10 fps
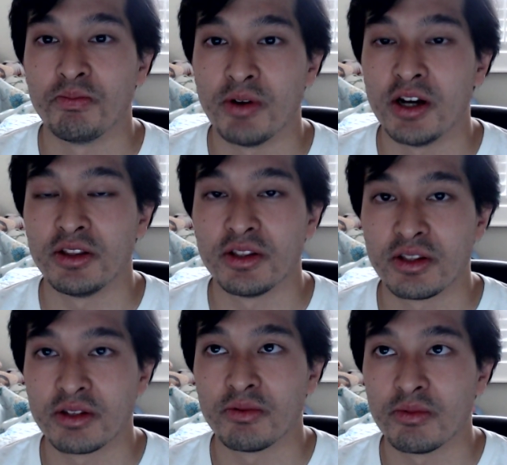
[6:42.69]
But
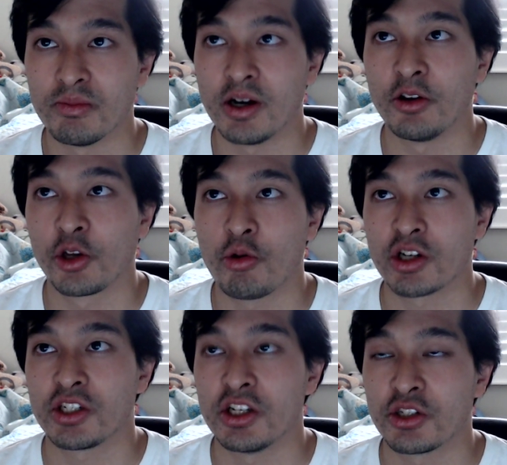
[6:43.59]
my only
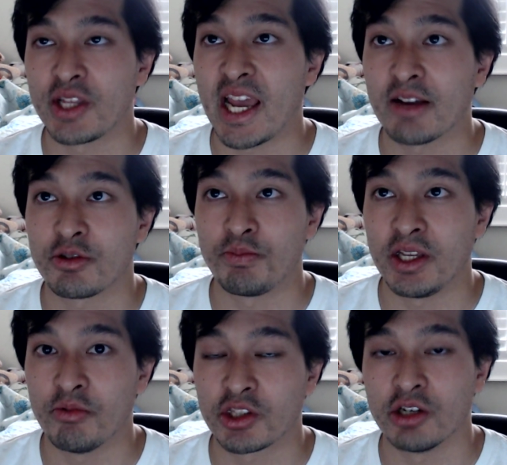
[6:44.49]
question is, do they have to
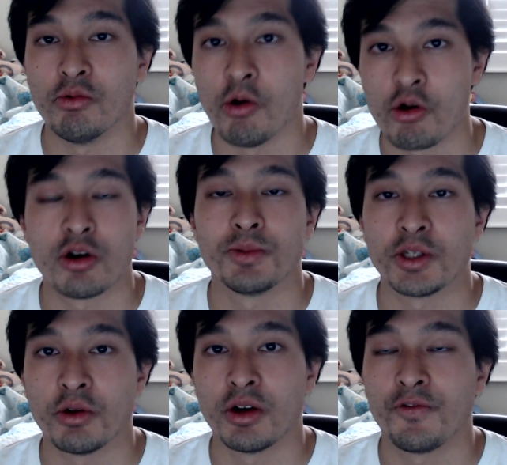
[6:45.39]
be with the worms
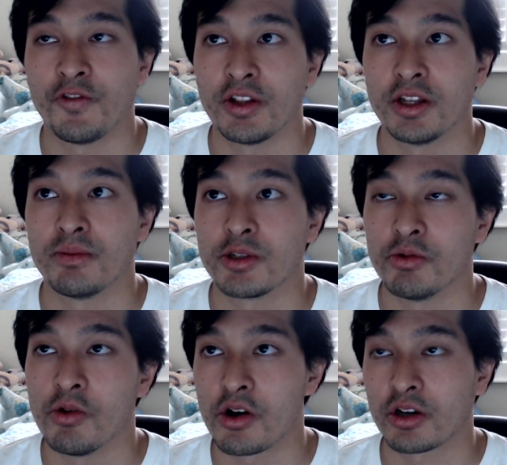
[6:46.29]
in order for them to
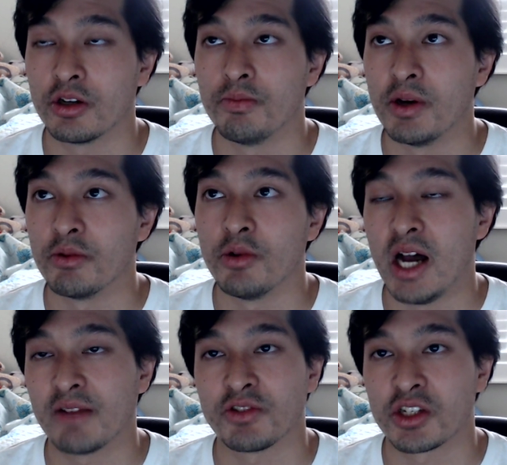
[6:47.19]
work? But we'll
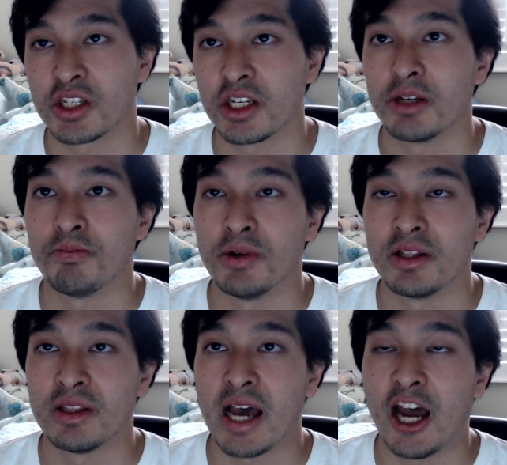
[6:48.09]
have to see.
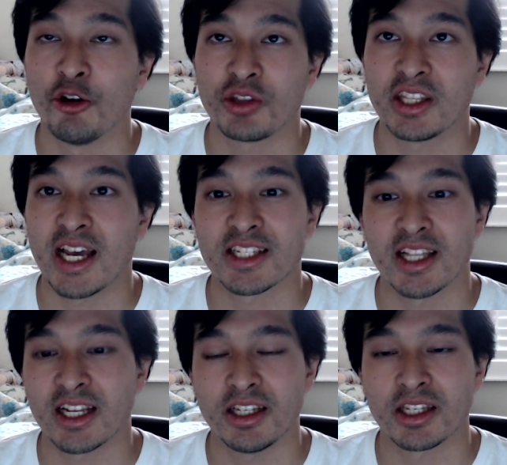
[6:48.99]
But I don't think that's
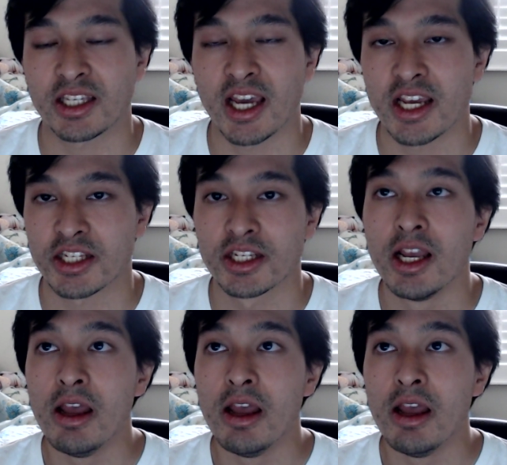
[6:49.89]
likely the case.